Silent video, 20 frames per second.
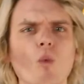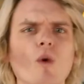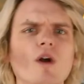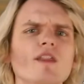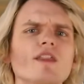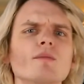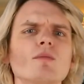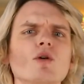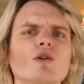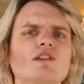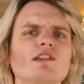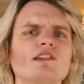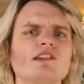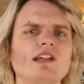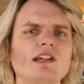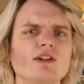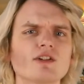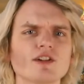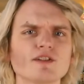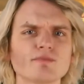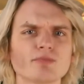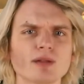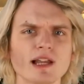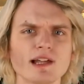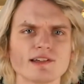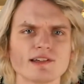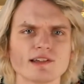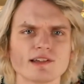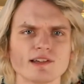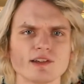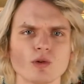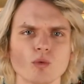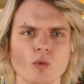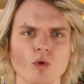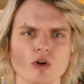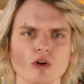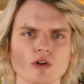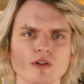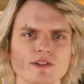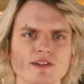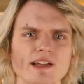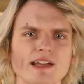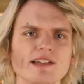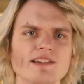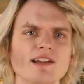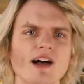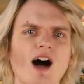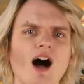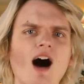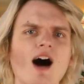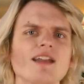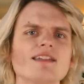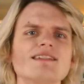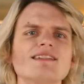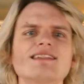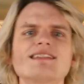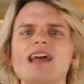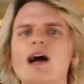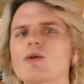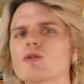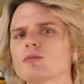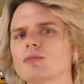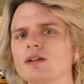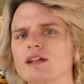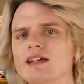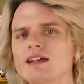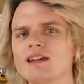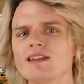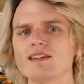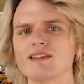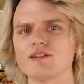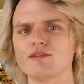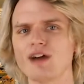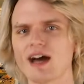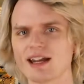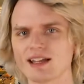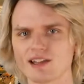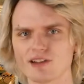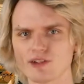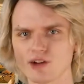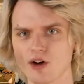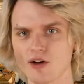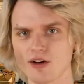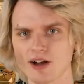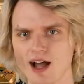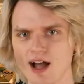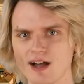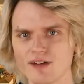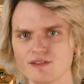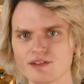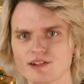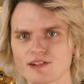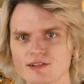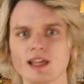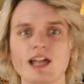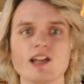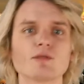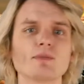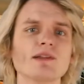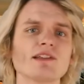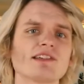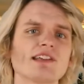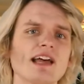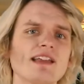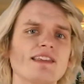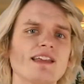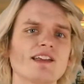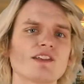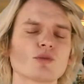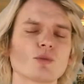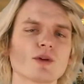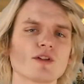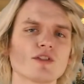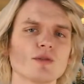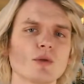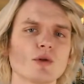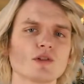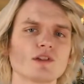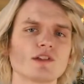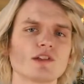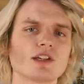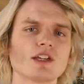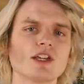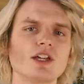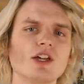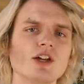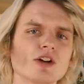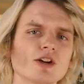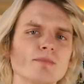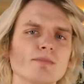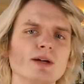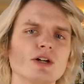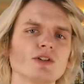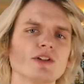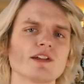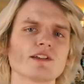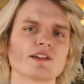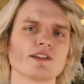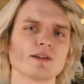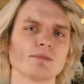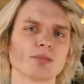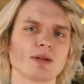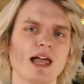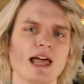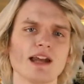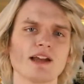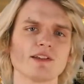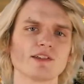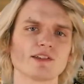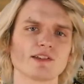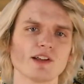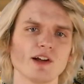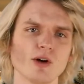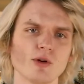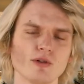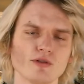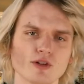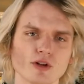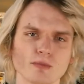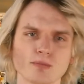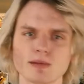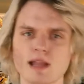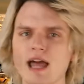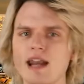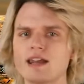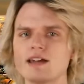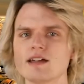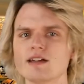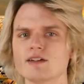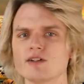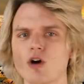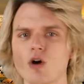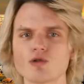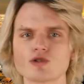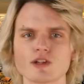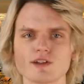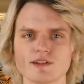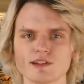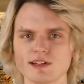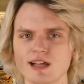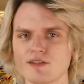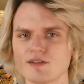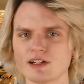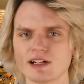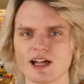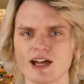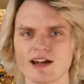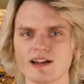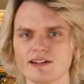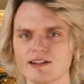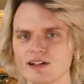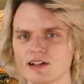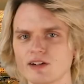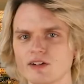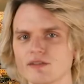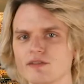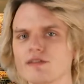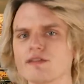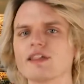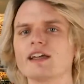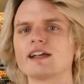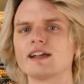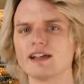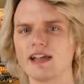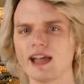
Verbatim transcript: One of the most secretive places in the world is undoubtedly the Vatican's archives. It's been said that it's one of the most secure buildings on the planet, so if you're planning an Ocean's Eleven kind of deal, think